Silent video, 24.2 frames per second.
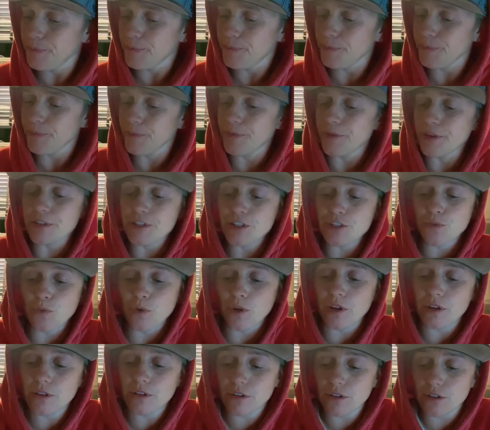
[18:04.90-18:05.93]
this is
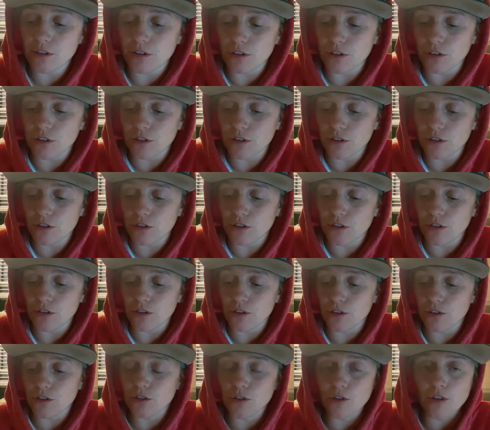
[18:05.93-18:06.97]
what
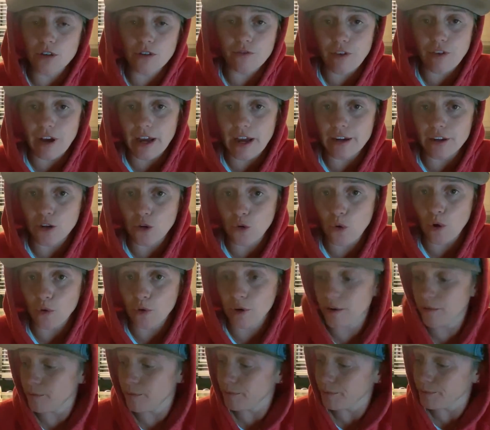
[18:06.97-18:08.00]
you could find
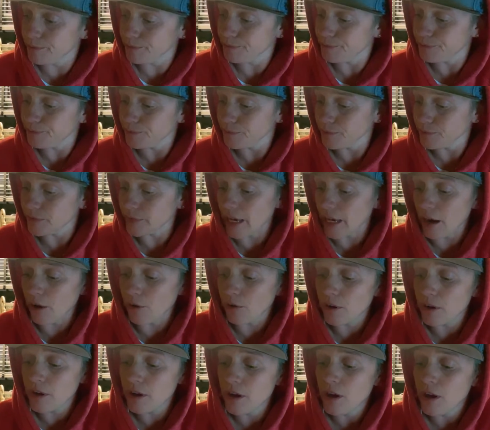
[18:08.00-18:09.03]
quoted. Now,
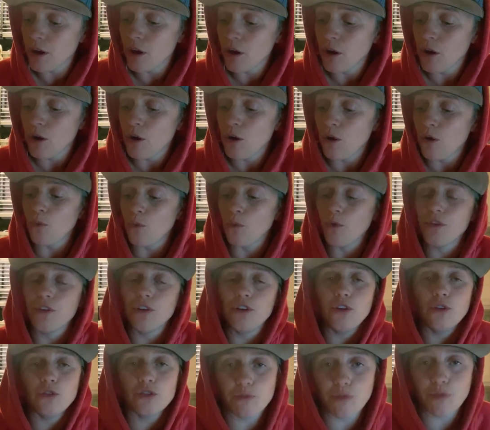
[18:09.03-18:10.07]
when the
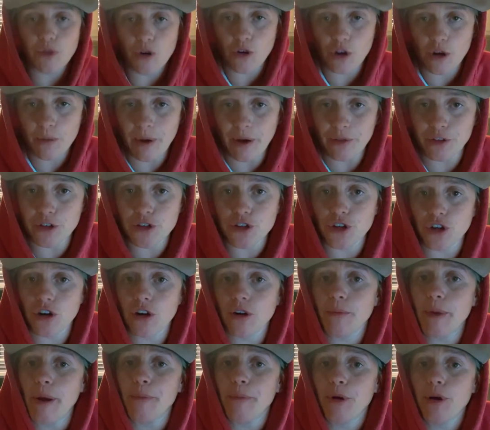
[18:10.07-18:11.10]
news broke about the
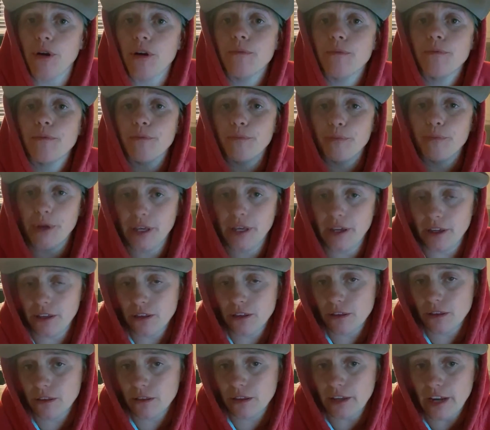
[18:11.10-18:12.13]
juror member
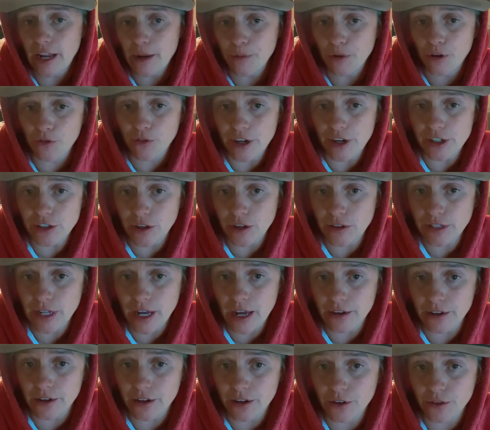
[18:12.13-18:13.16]
being the neighbor of Rachel Del
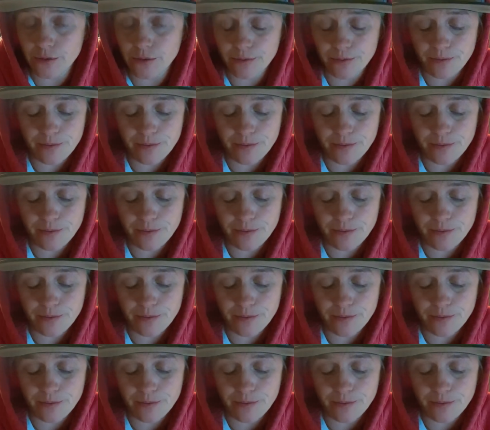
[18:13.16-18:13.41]
Tondo,